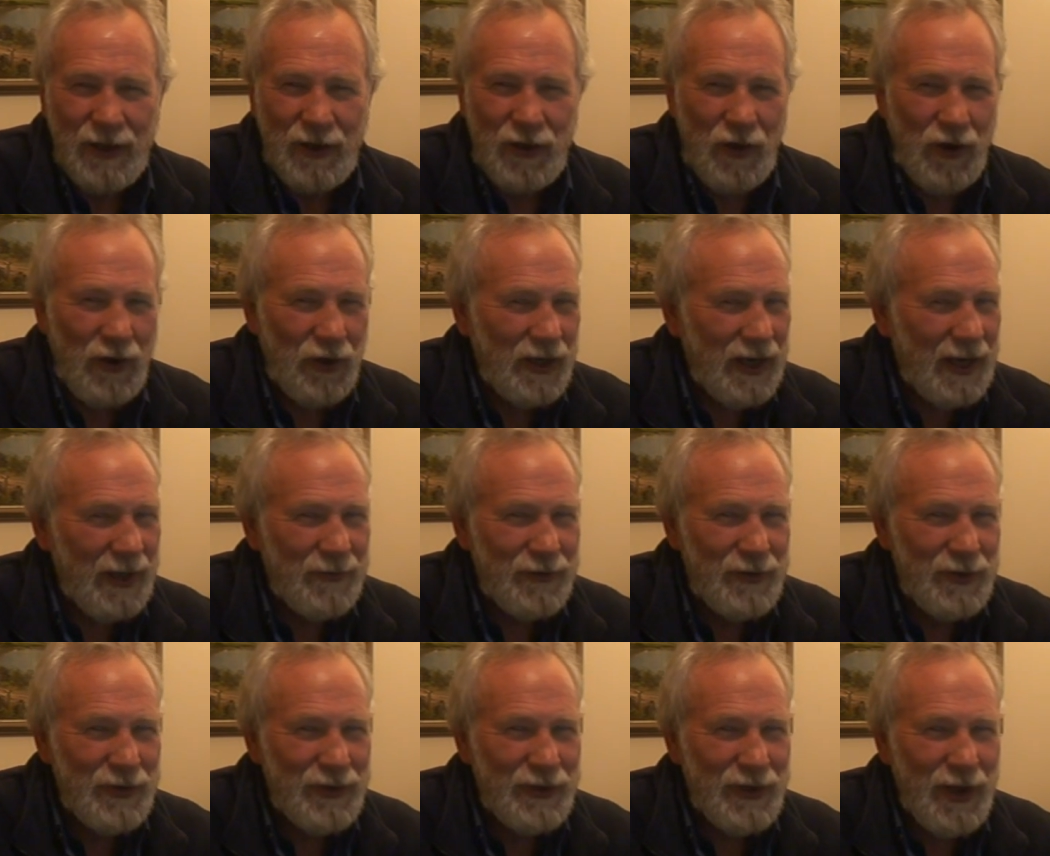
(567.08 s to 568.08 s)
God
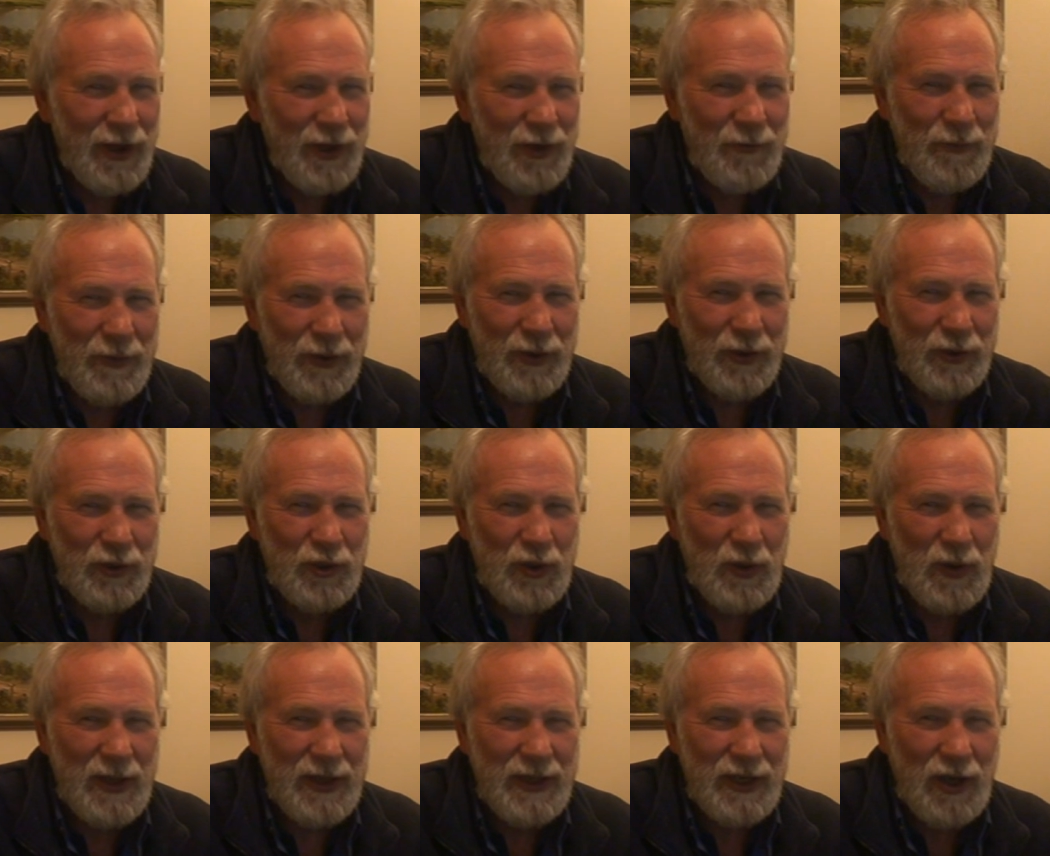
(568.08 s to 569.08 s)
loves you so because
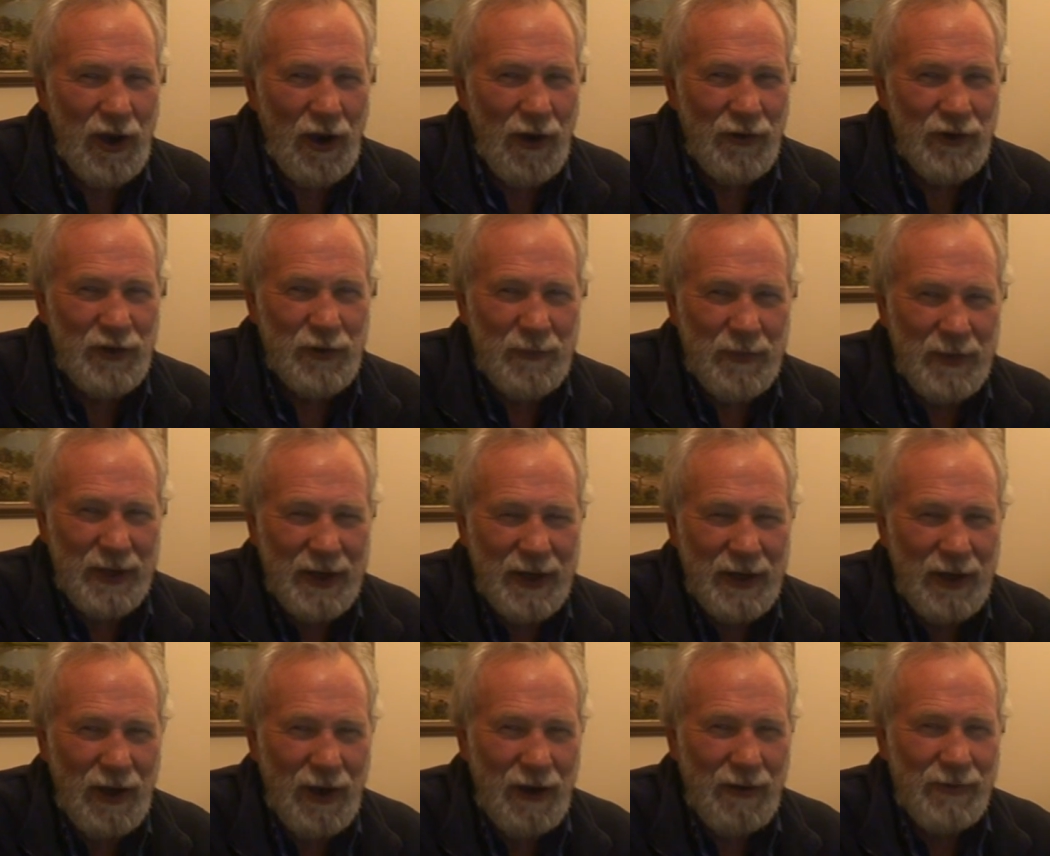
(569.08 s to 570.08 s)
you are the
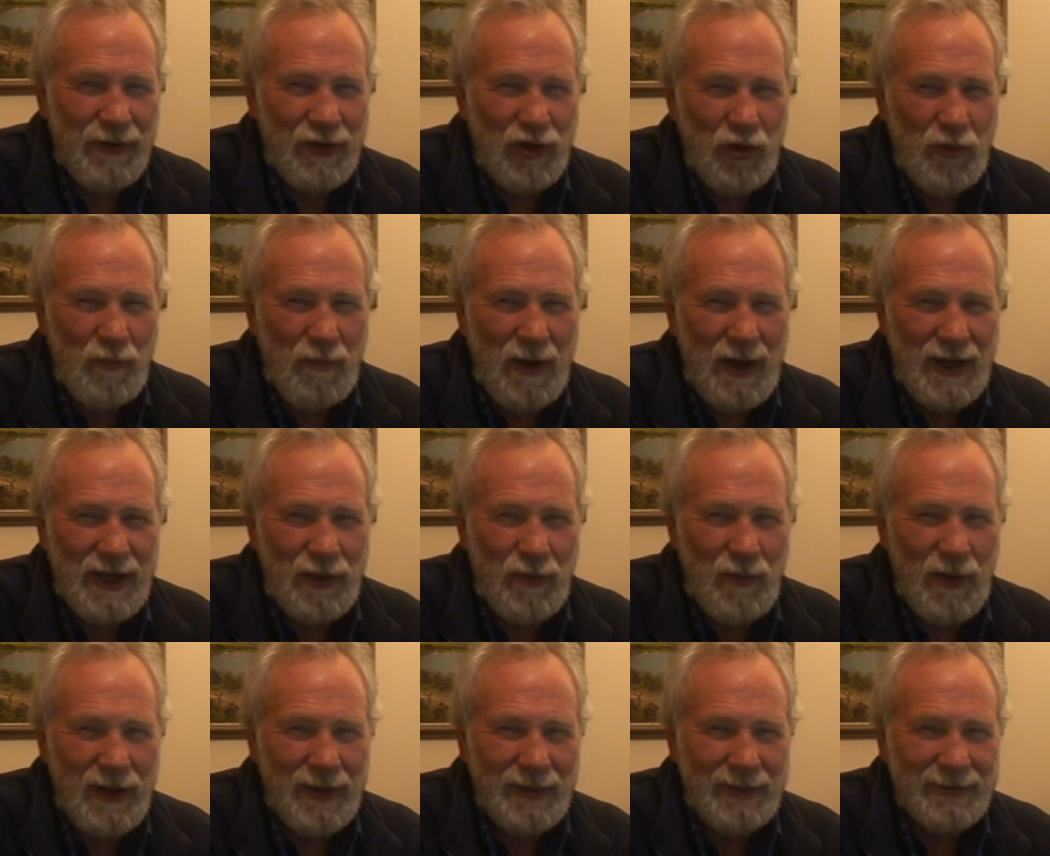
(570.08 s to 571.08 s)
offspring of the Almighty
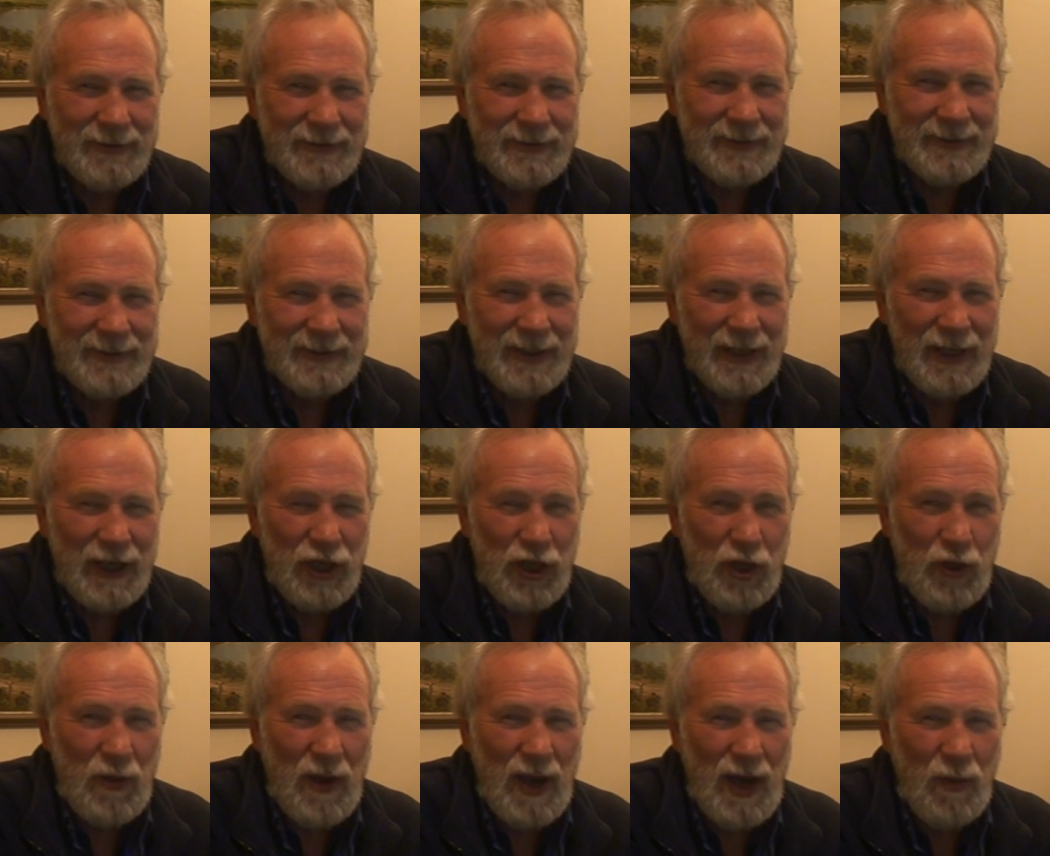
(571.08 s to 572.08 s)
One.
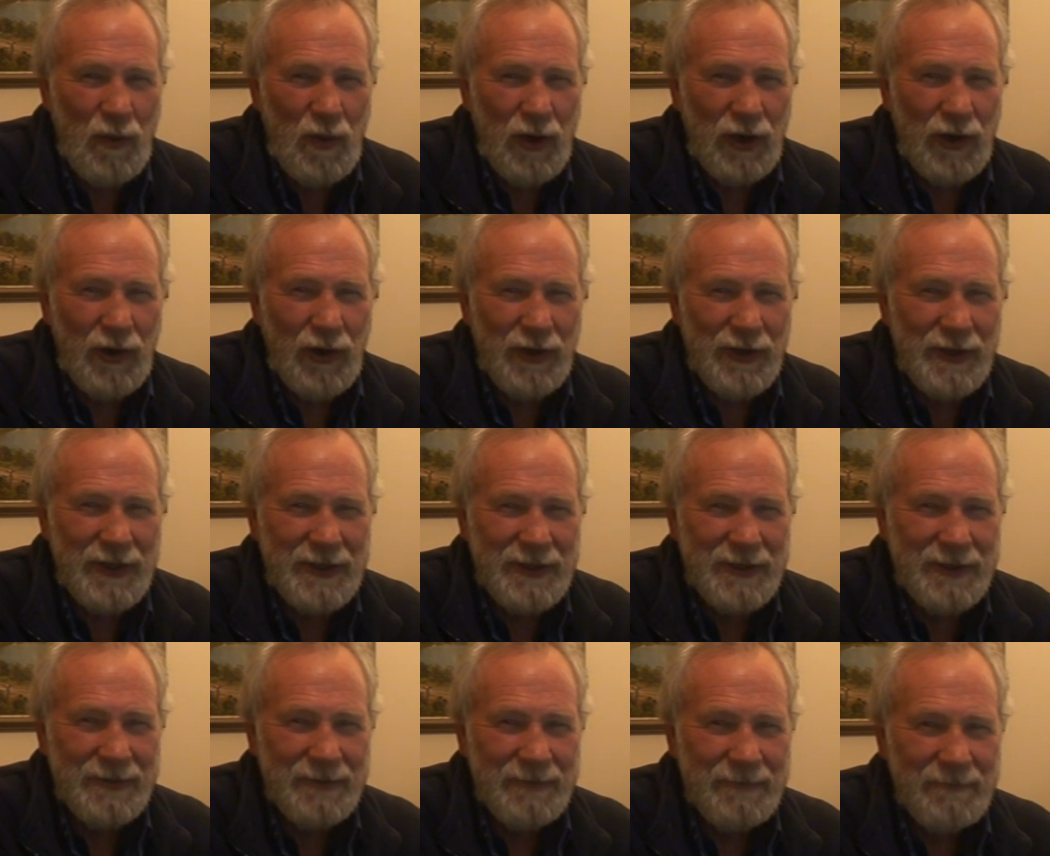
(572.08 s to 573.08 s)
You are what God
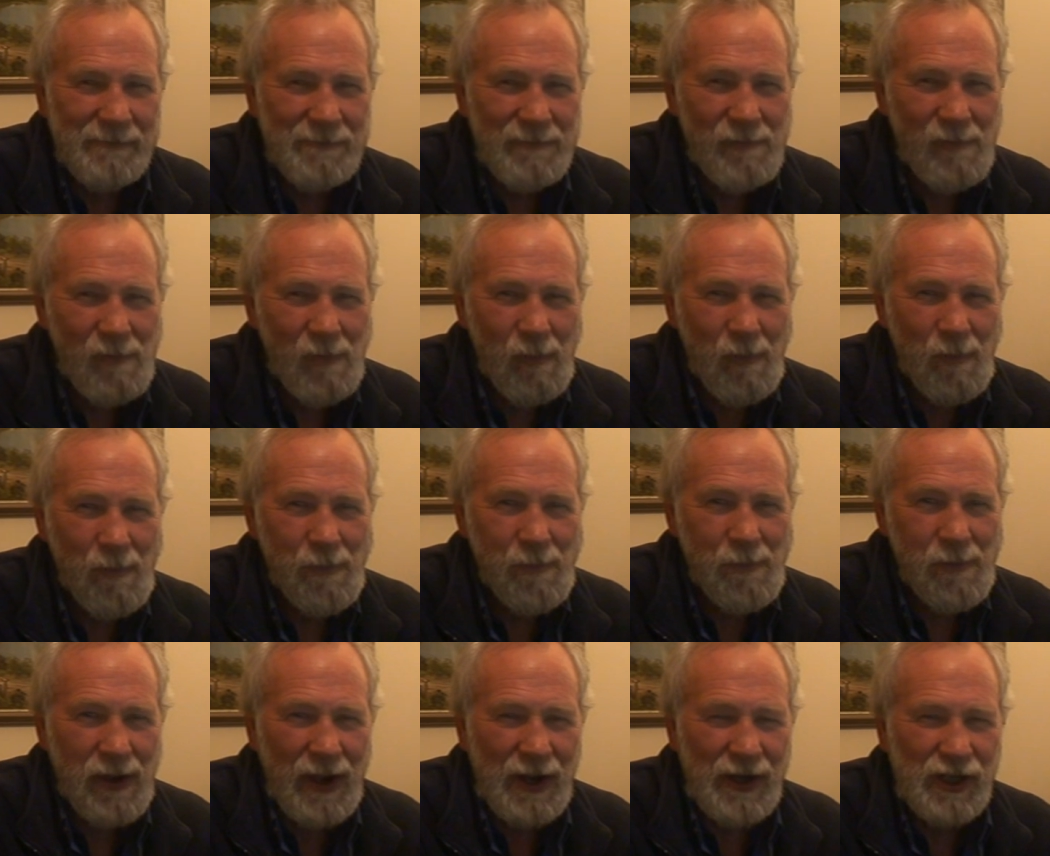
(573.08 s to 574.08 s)
is
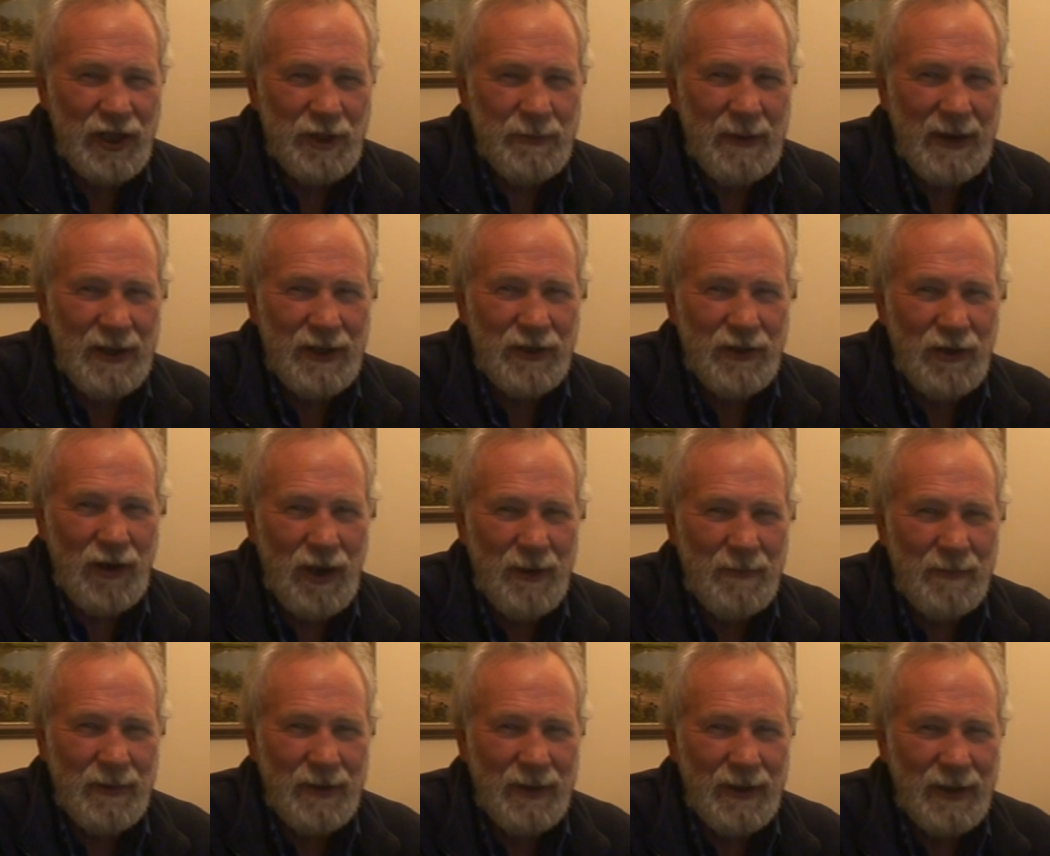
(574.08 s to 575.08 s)
in space time.